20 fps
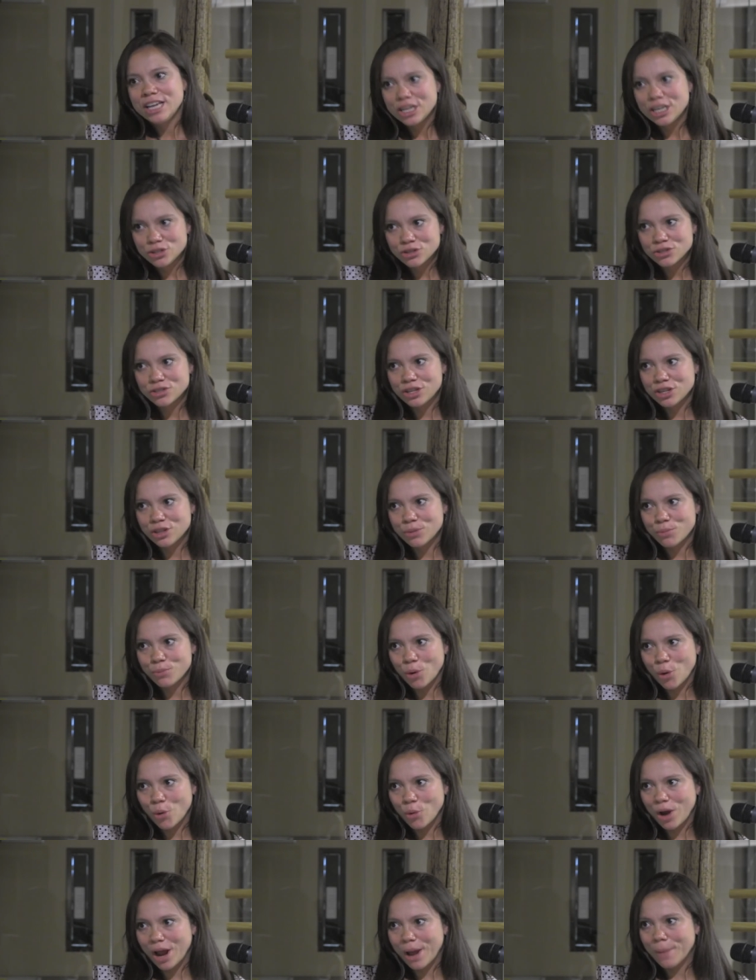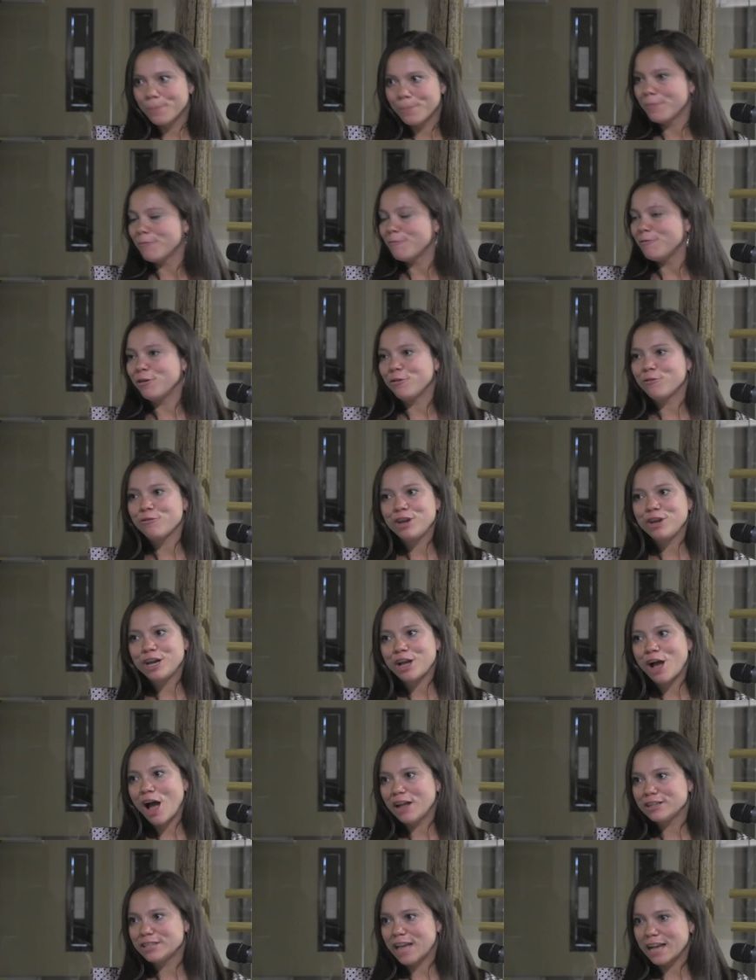interested in the program, feel free to
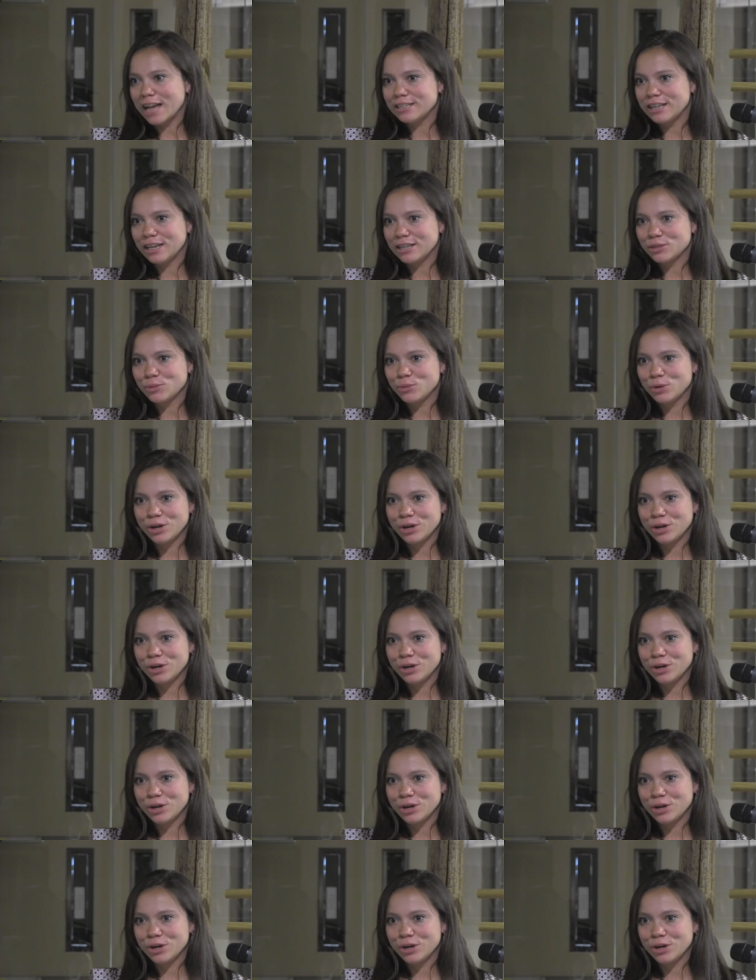contact us.